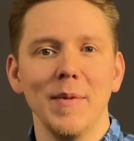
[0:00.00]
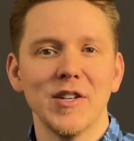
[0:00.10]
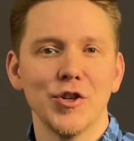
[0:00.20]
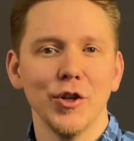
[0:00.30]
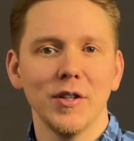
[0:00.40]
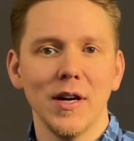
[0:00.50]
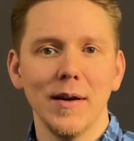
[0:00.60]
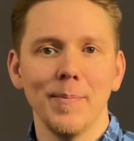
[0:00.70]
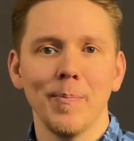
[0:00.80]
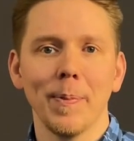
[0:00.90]

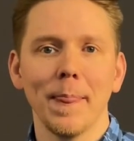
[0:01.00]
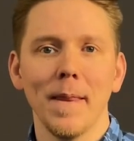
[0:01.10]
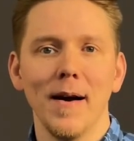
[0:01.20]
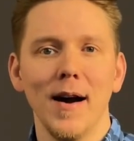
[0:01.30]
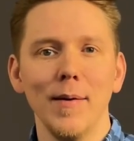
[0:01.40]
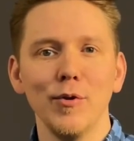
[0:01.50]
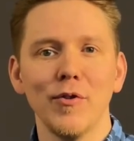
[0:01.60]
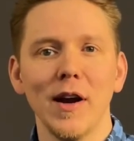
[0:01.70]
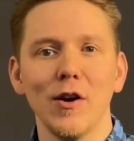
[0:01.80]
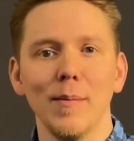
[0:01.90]
shotgun, I would
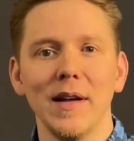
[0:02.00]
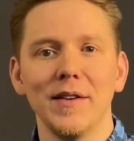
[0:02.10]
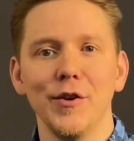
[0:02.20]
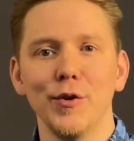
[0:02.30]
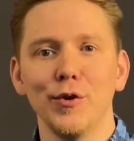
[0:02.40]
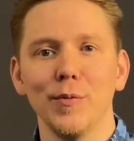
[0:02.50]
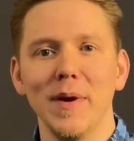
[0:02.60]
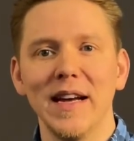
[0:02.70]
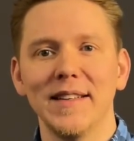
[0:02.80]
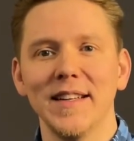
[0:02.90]
recommend you to
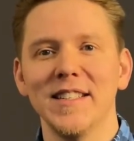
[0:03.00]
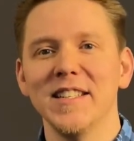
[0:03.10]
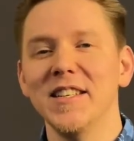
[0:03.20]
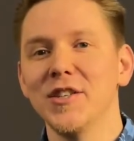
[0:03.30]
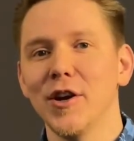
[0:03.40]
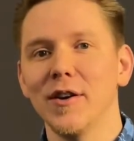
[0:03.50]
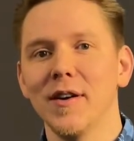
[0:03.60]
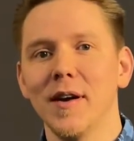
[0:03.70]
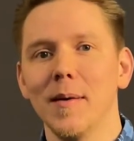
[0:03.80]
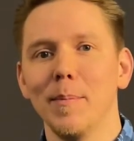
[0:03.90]
make the
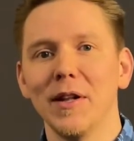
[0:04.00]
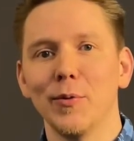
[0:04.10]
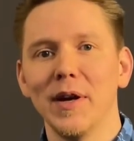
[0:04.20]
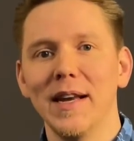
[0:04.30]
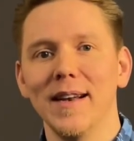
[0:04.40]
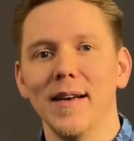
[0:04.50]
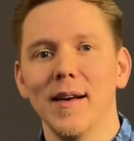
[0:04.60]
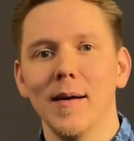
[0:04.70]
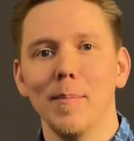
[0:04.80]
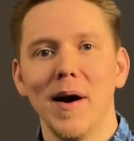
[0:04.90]
decision between
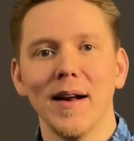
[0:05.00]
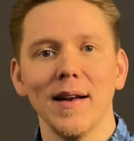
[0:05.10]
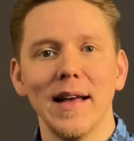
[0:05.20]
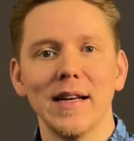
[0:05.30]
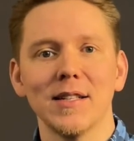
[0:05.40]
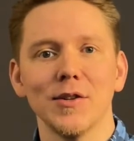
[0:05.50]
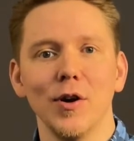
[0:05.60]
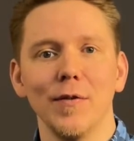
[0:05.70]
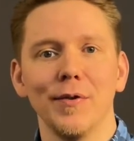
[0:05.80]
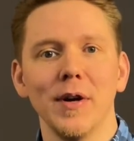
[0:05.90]
barrel lengths
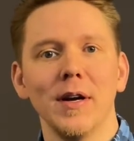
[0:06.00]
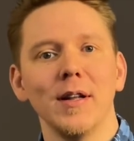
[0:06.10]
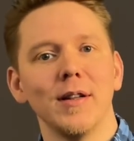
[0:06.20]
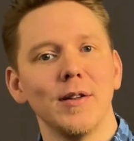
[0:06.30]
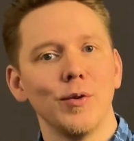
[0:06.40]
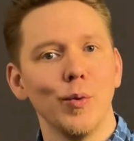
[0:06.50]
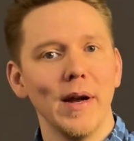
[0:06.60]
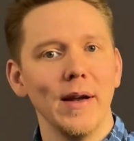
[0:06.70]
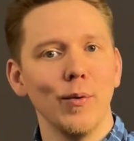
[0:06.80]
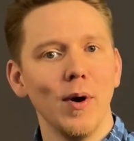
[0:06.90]
of
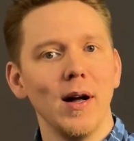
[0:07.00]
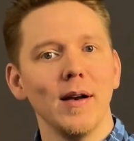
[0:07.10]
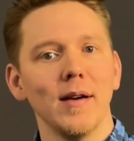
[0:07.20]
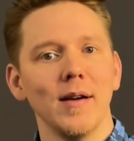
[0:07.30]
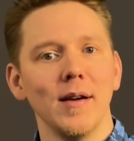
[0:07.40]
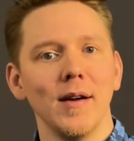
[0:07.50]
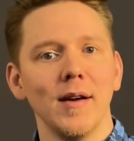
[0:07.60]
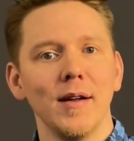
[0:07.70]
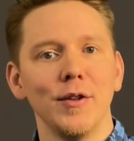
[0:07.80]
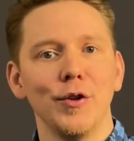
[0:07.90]
21
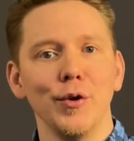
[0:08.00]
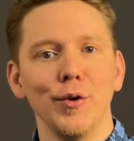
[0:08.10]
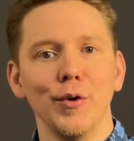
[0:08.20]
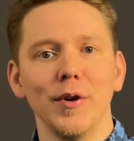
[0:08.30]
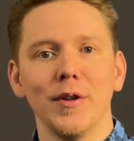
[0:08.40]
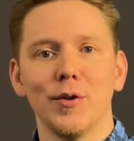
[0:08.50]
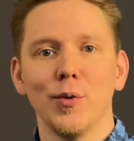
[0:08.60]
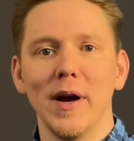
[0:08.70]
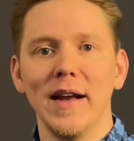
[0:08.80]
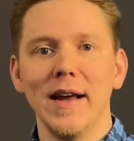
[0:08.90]
to
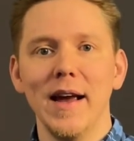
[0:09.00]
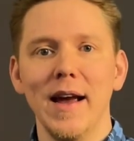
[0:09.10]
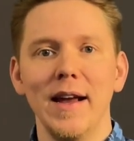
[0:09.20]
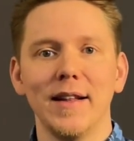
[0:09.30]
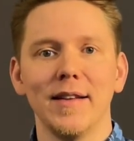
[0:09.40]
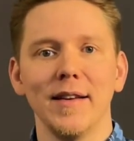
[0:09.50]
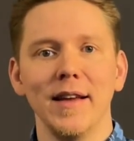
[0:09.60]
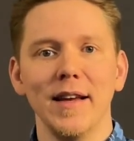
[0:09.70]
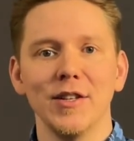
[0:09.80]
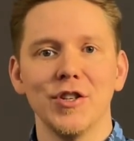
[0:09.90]
28
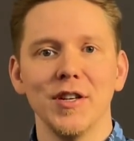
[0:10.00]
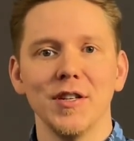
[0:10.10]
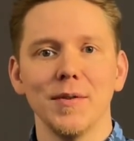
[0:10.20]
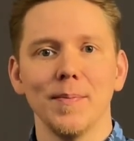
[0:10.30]
inches.